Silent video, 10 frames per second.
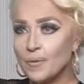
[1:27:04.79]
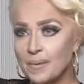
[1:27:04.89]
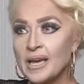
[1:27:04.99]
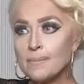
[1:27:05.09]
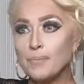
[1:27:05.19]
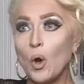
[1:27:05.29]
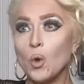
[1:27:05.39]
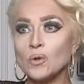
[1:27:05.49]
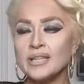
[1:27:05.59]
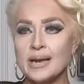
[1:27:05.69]
being
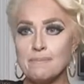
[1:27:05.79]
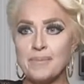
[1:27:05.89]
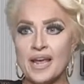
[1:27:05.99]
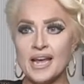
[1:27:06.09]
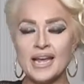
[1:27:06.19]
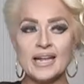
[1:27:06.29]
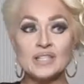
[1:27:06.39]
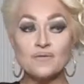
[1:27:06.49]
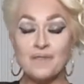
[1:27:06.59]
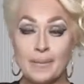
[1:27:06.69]
bold and big, it's
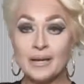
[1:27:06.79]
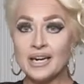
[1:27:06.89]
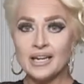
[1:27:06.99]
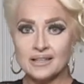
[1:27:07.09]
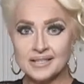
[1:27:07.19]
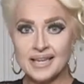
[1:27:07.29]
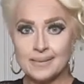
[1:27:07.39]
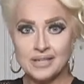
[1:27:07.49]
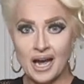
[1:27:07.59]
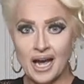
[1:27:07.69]
feminine at the same
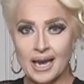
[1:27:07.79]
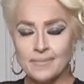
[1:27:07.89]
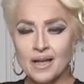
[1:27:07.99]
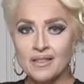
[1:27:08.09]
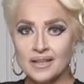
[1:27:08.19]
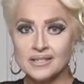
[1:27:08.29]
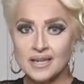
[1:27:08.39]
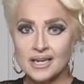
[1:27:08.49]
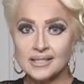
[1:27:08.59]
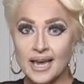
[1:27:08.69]
time. This
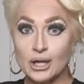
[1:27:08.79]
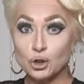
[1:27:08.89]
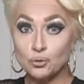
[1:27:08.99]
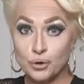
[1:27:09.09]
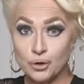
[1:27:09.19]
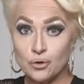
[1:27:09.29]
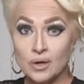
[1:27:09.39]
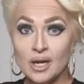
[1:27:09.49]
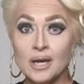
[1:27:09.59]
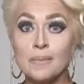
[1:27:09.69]
is a true
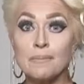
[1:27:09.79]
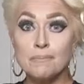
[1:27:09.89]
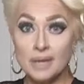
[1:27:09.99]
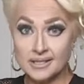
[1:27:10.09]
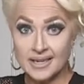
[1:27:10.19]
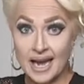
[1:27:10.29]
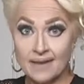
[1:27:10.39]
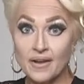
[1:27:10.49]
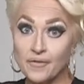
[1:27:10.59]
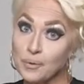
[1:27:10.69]
must-have
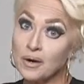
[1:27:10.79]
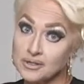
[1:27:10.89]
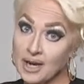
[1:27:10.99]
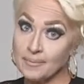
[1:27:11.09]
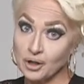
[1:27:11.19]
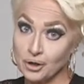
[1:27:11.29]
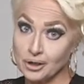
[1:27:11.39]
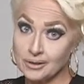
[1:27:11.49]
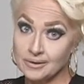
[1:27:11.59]
if you are a diamond girl.